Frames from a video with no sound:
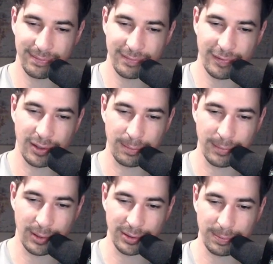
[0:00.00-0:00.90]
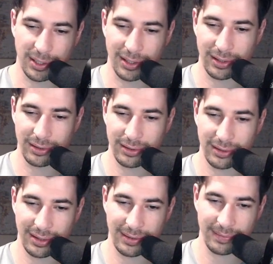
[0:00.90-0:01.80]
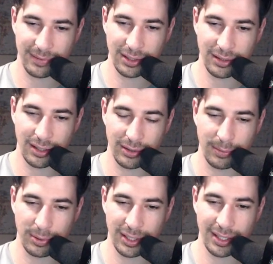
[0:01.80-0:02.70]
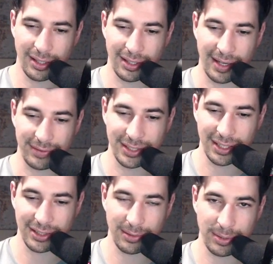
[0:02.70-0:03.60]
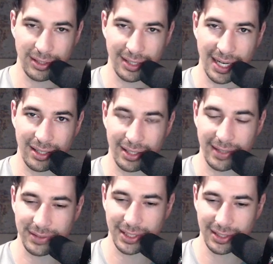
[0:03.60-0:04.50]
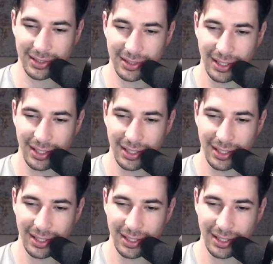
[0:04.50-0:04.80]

for the most part, you're putting it on f6, you're putting the knight on f6.